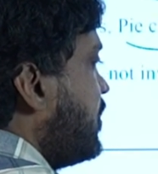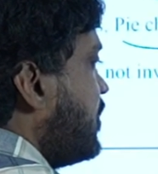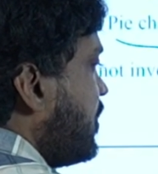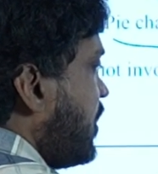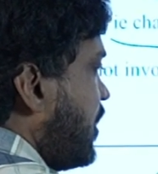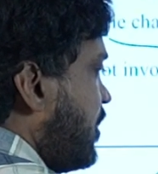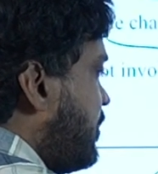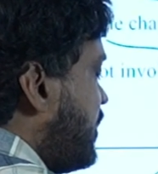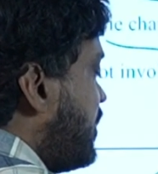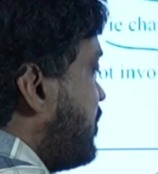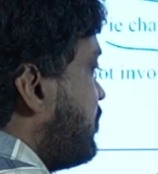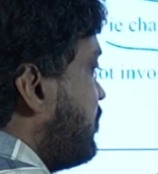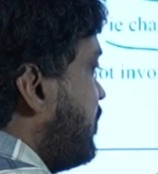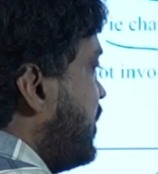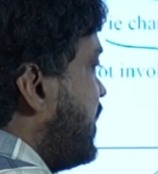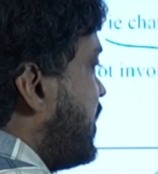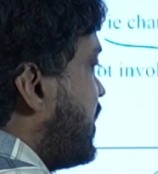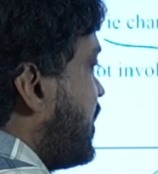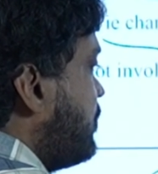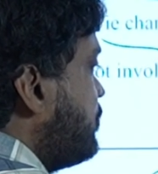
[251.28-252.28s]

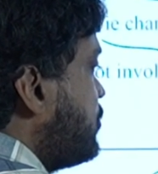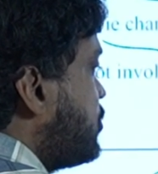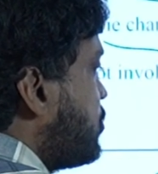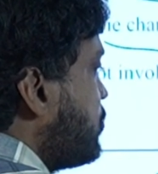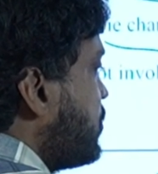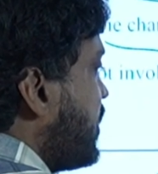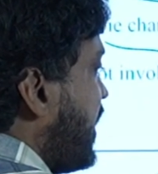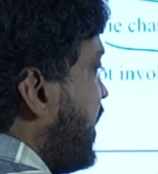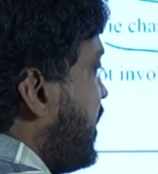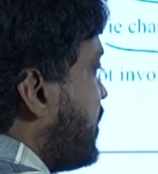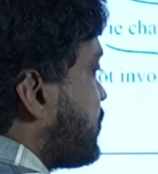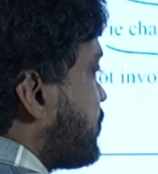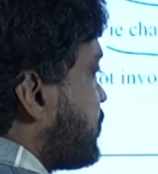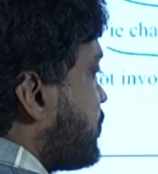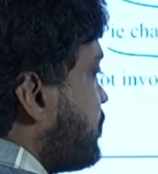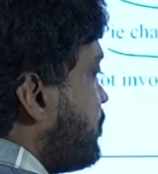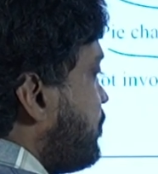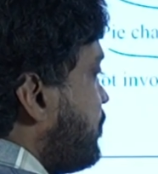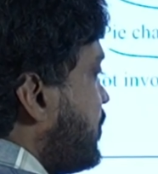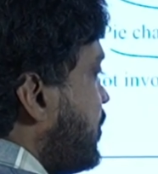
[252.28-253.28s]
when it comes to the
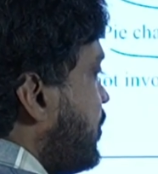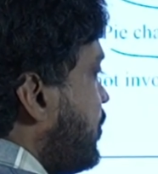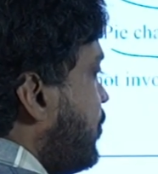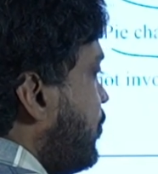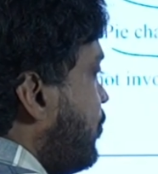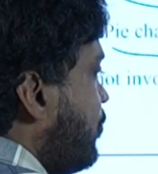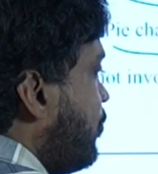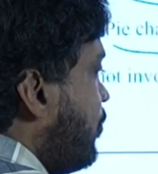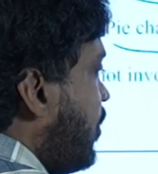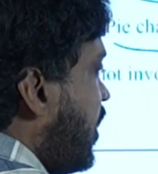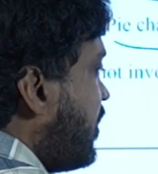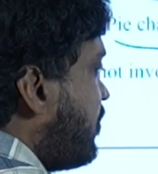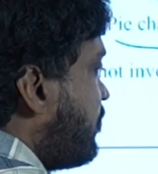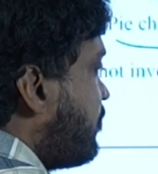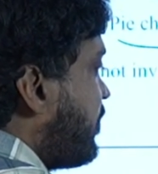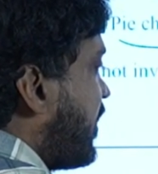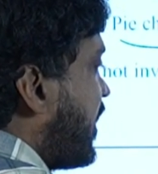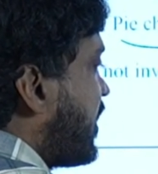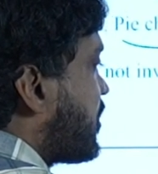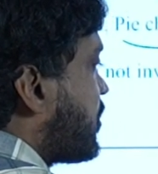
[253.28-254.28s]
x, what
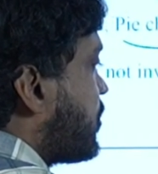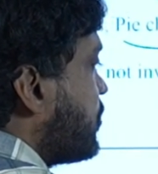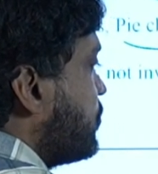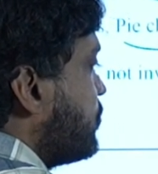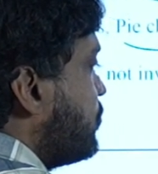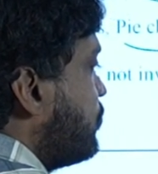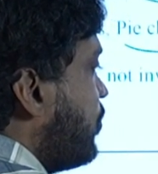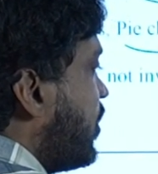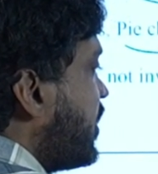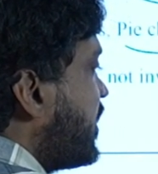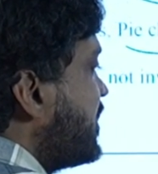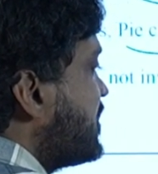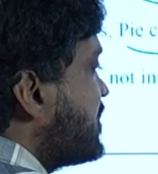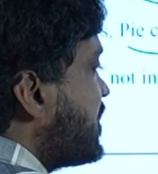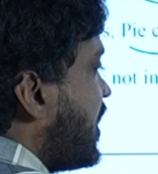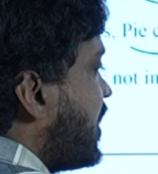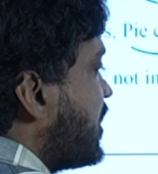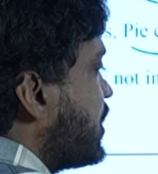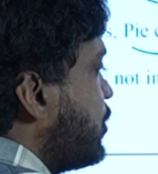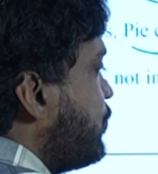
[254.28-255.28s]
is
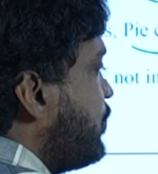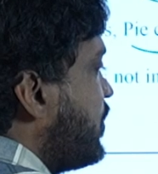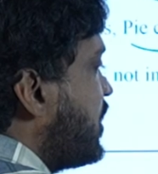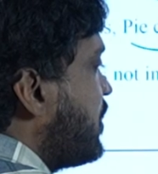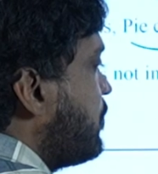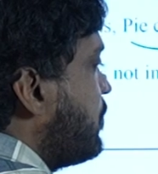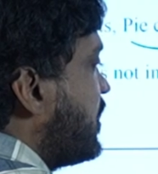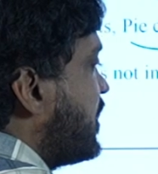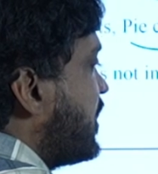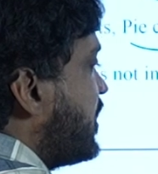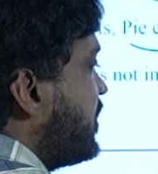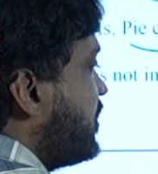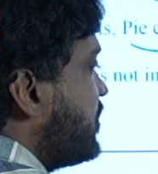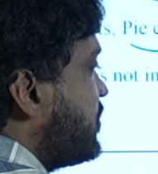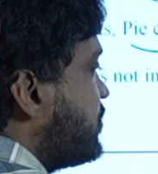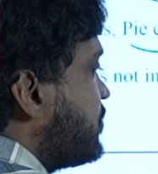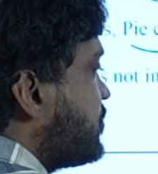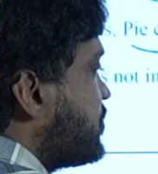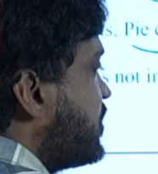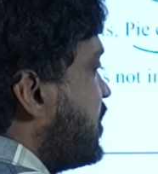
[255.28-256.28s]
the other variable that
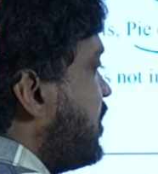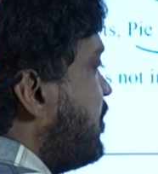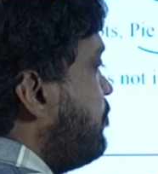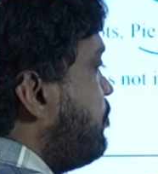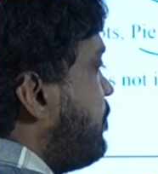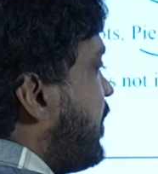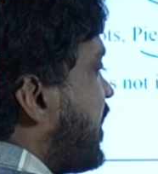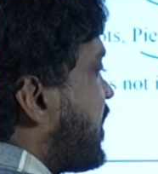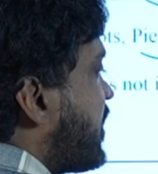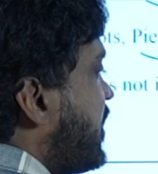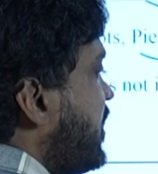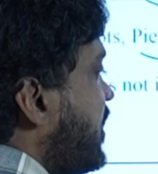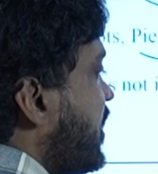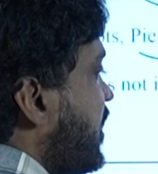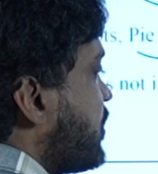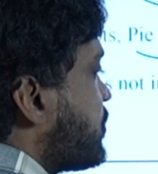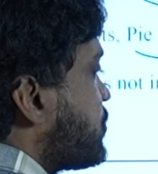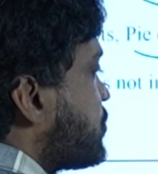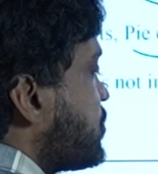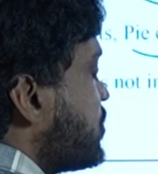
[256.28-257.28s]
is impacting
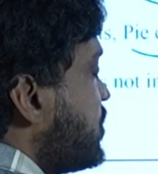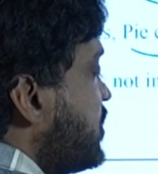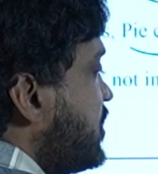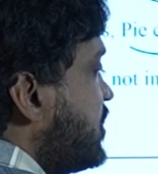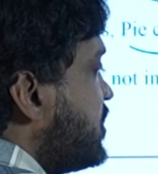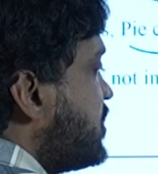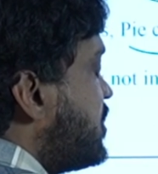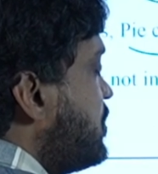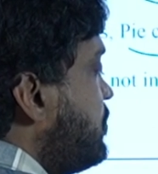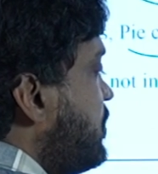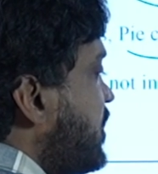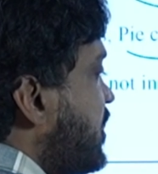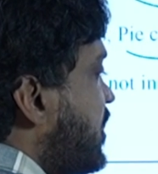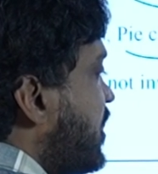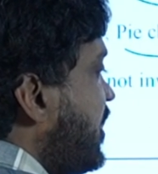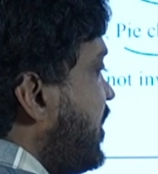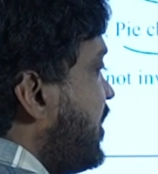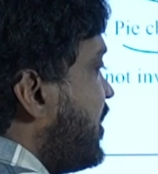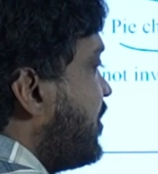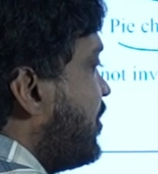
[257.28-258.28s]
x?
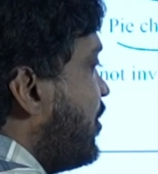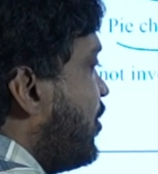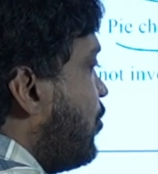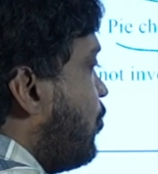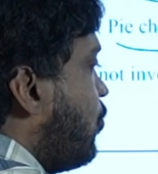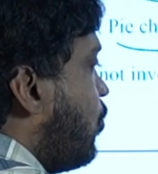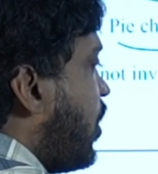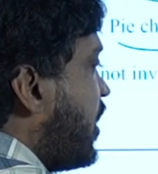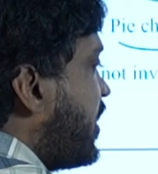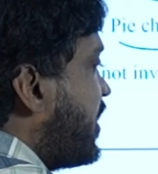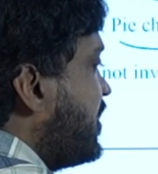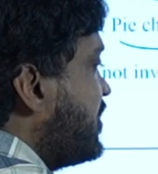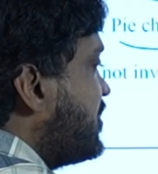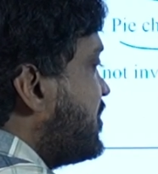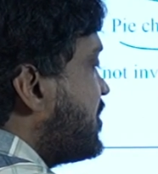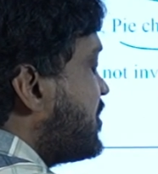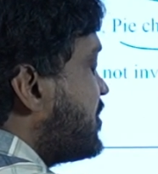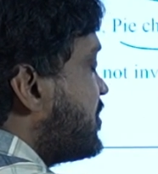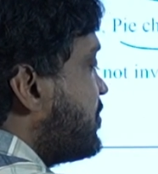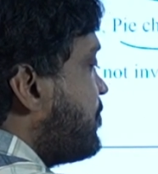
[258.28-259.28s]
Similarly, what is
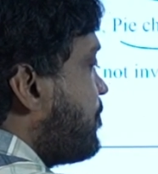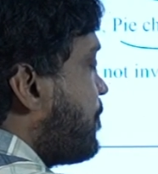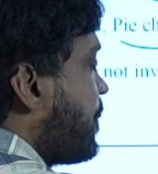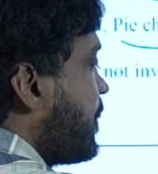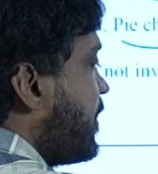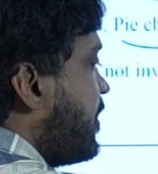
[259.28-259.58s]
the,